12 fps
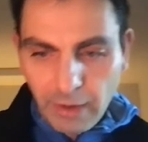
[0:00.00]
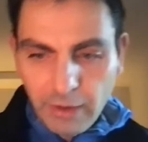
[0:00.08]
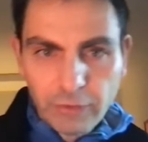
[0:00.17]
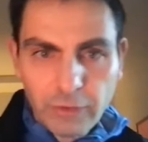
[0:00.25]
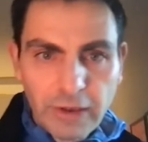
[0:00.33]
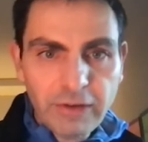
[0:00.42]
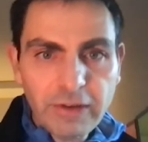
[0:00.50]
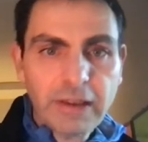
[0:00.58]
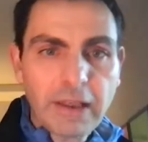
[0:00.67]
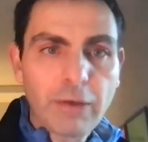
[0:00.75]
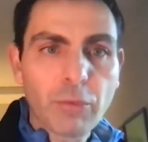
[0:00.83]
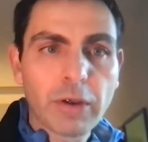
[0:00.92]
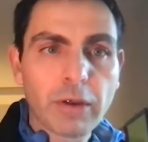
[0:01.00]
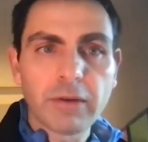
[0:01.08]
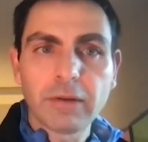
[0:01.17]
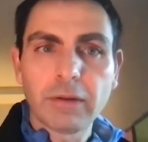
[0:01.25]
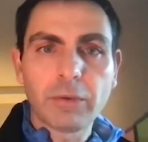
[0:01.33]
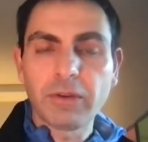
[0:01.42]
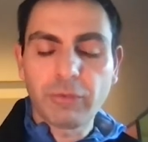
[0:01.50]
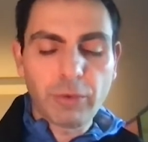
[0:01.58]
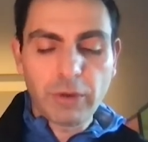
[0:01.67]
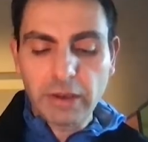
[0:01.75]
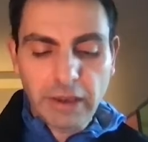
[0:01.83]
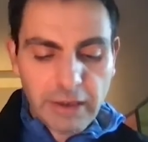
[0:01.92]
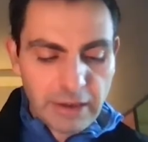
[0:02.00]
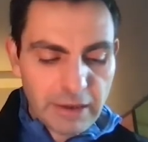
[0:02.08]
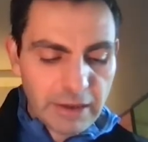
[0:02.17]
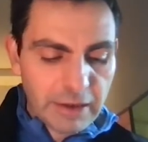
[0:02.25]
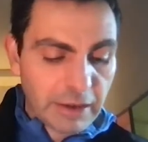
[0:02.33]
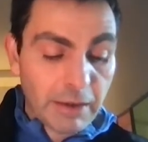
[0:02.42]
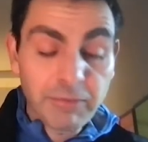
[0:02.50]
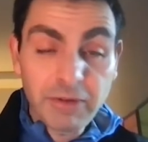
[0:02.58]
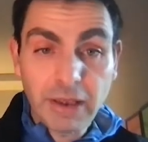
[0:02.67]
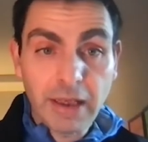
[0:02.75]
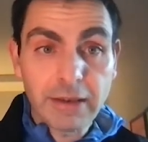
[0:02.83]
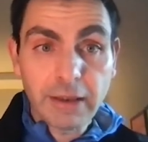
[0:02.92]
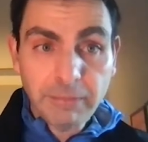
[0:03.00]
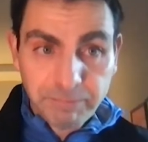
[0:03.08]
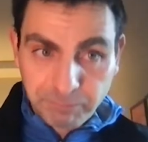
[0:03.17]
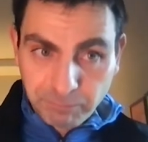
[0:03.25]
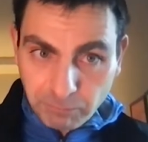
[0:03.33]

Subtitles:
So this is again where Osquery comes in handy.